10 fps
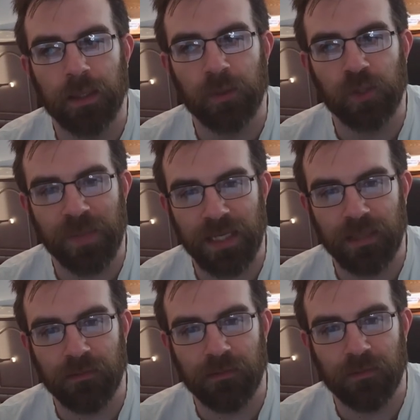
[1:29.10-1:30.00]
Which
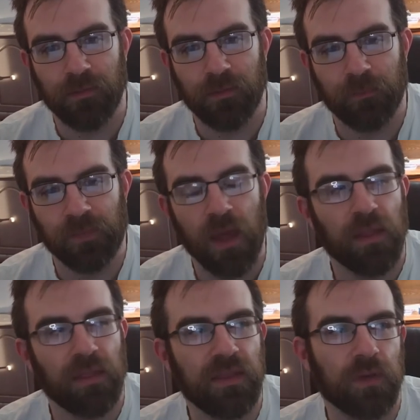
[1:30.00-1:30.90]
means
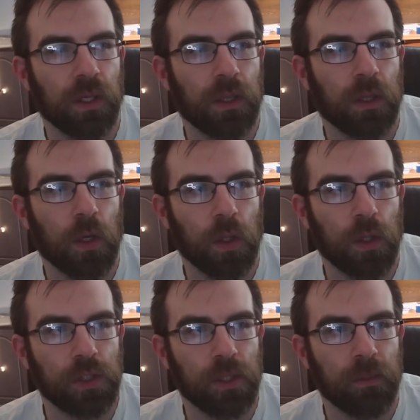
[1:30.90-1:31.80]
the very
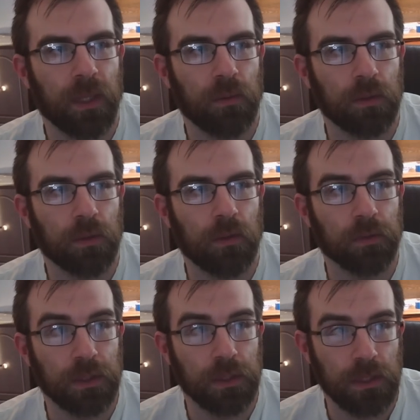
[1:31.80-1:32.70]
large amount of
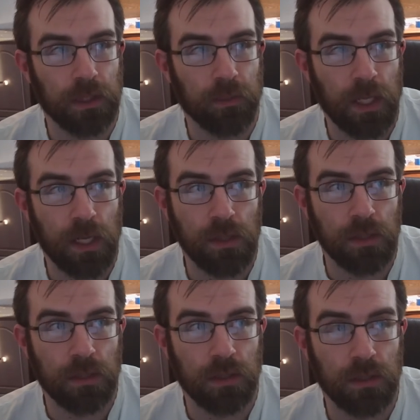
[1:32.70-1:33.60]
autistic
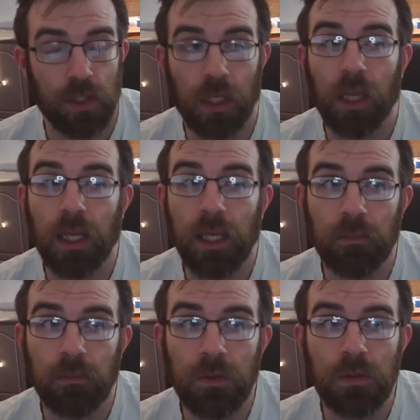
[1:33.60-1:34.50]
patients that she
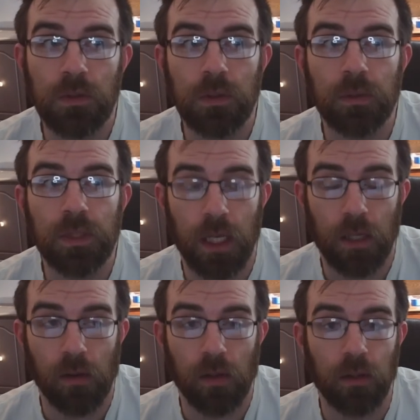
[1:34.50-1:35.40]
claims to
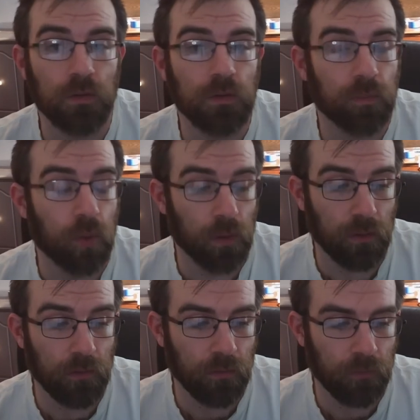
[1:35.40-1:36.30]
take on and support,